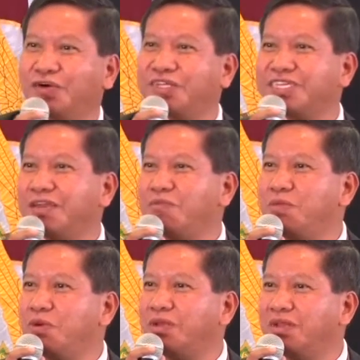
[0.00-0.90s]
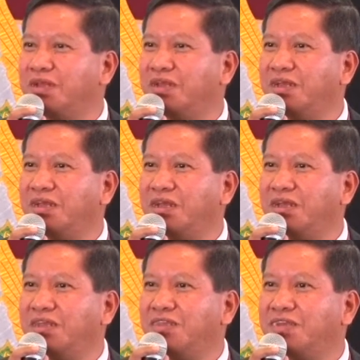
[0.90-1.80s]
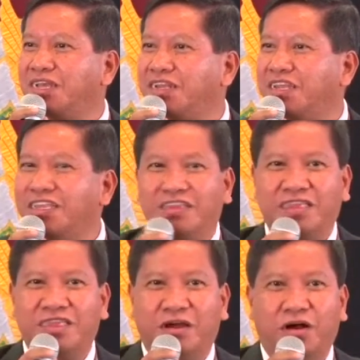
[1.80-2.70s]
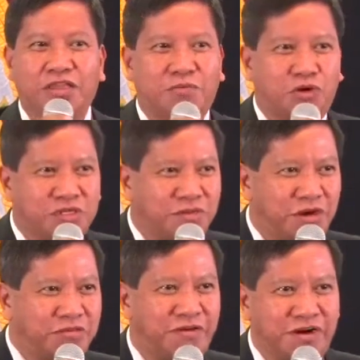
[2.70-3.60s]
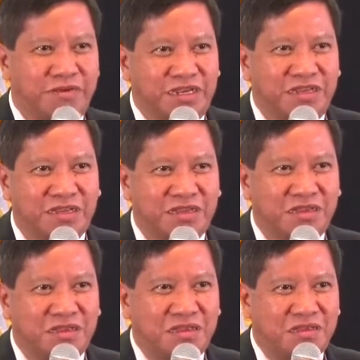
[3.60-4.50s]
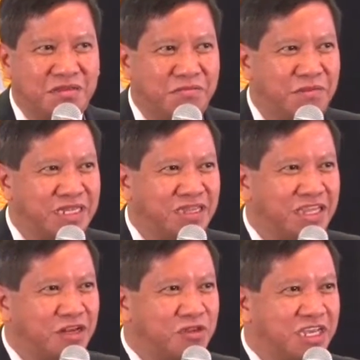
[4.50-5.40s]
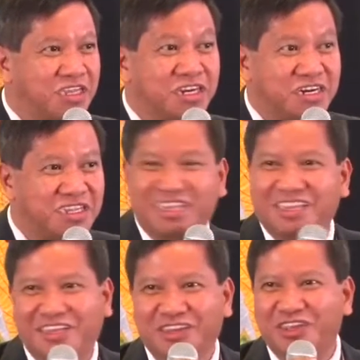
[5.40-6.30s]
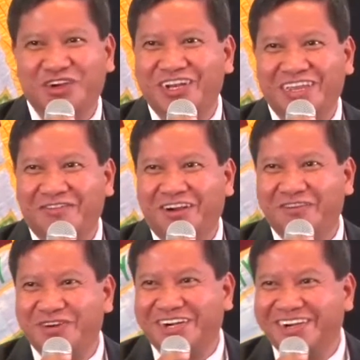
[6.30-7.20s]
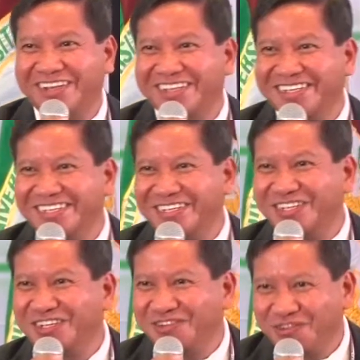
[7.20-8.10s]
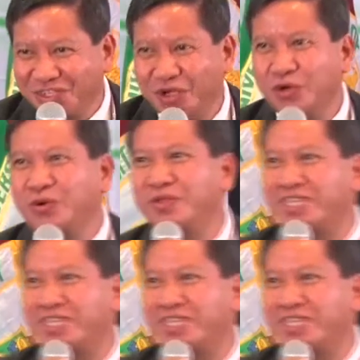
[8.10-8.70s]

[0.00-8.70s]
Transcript: always tell people, you can read all the books about farming, but until you dig dirt, you're not a farmer. So